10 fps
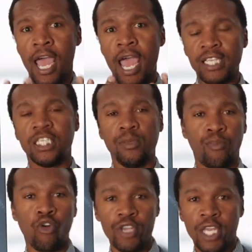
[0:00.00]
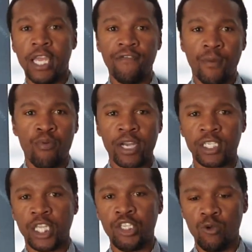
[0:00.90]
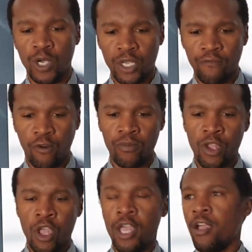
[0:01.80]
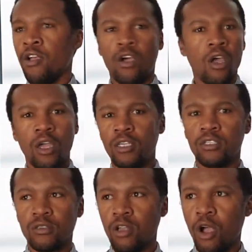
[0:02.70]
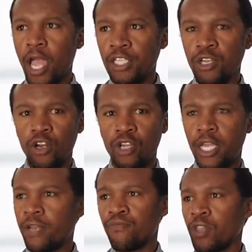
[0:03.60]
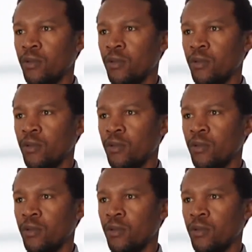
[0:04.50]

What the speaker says: as an employee in the practice that you're working for? As you're looking,